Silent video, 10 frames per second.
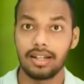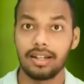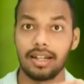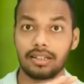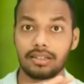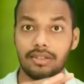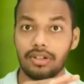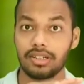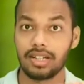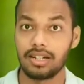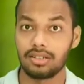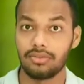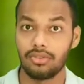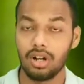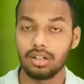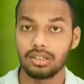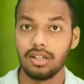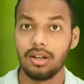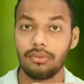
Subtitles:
like different kinds of rock.